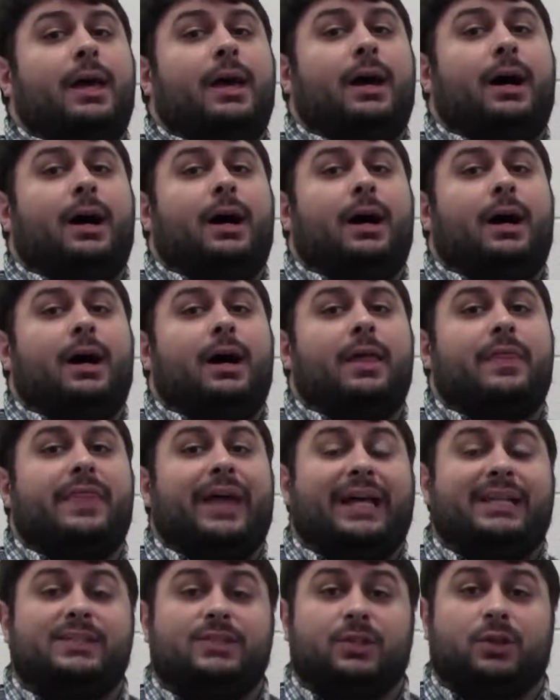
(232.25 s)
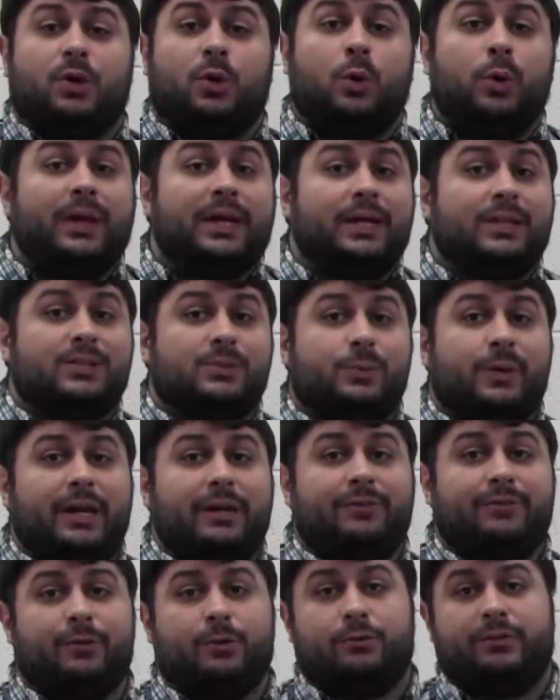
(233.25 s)
That's the quickest
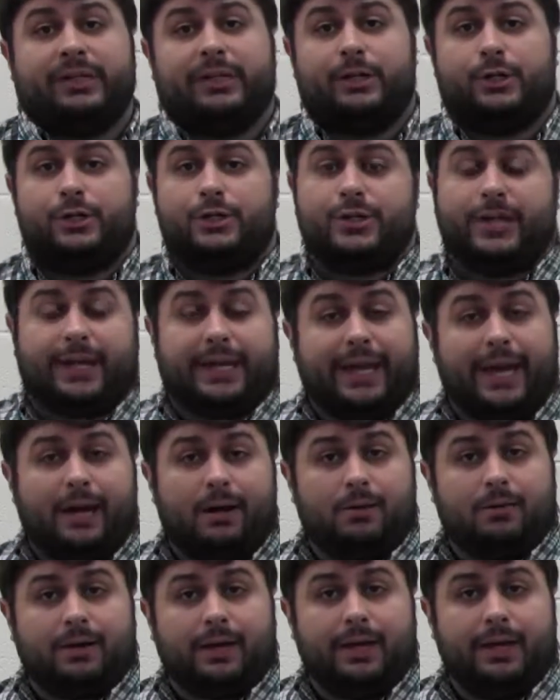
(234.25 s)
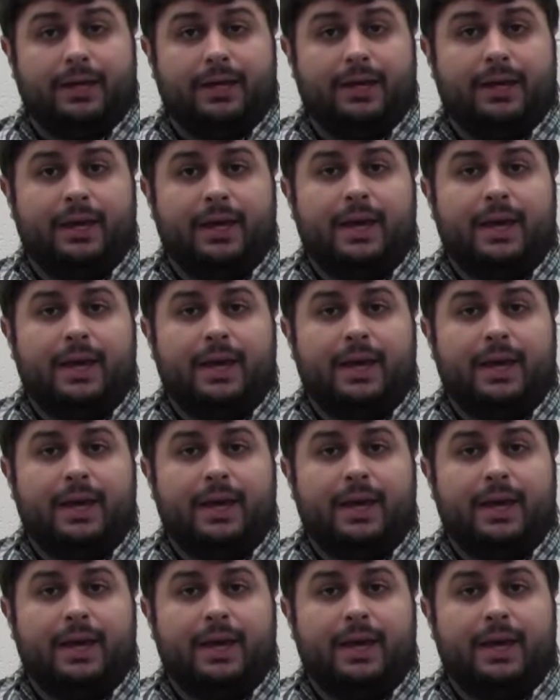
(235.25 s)
way for a reader to check out, right?